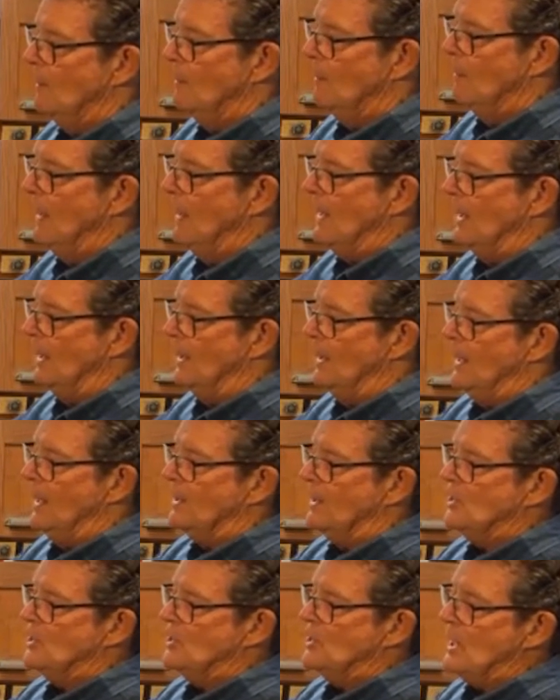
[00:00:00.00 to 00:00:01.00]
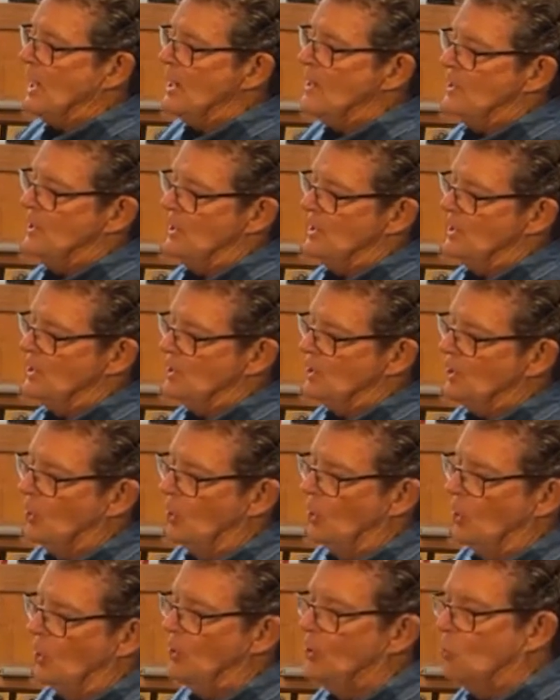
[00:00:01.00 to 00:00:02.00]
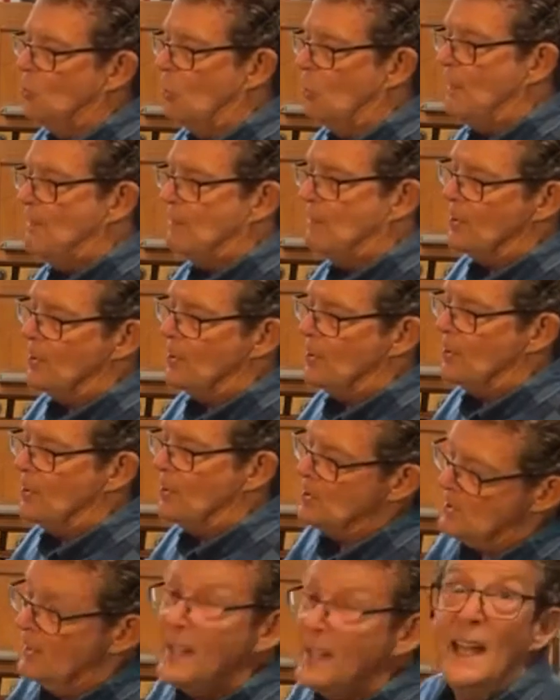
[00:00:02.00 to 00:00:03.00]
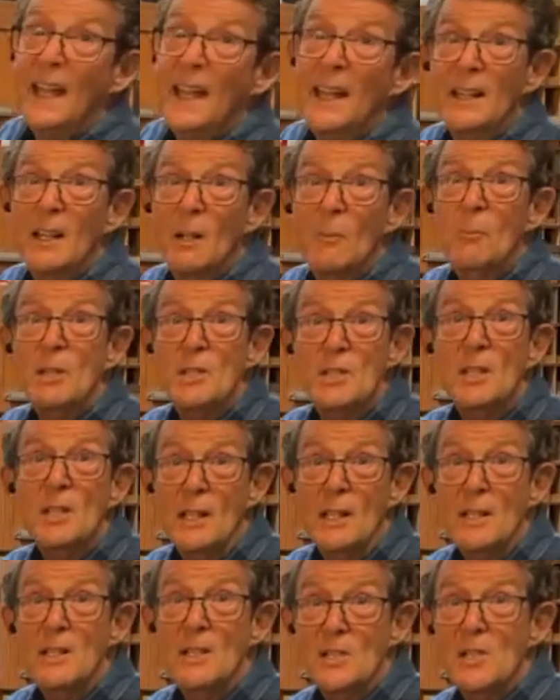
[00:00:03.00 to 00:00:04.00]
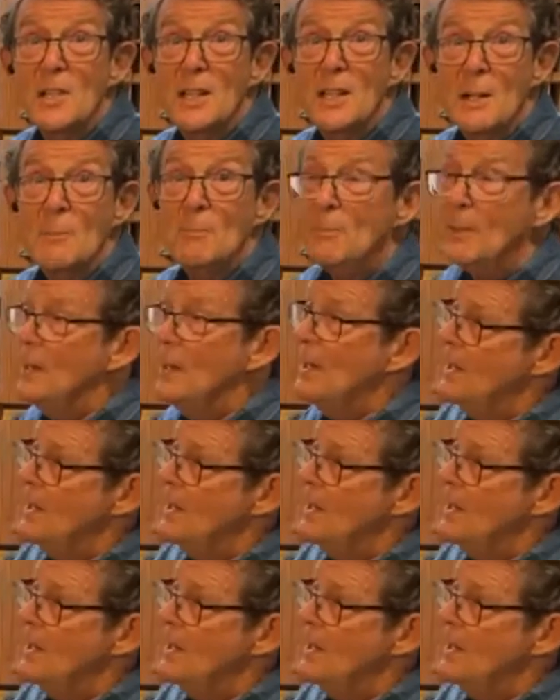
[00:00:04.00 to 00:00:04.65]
metal extensions called grippers. And can you see them